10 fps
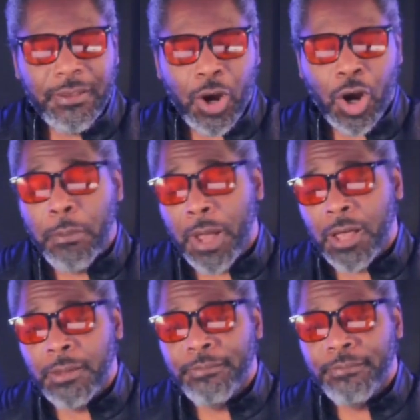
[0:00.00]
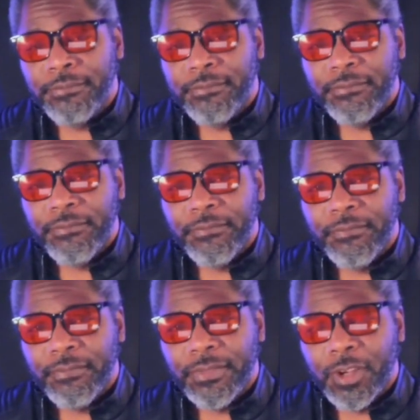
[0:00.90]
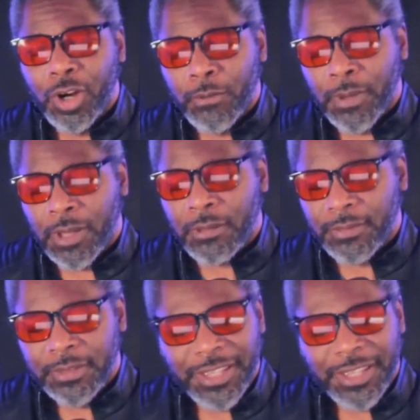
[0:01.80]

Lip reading: her mom, her mom,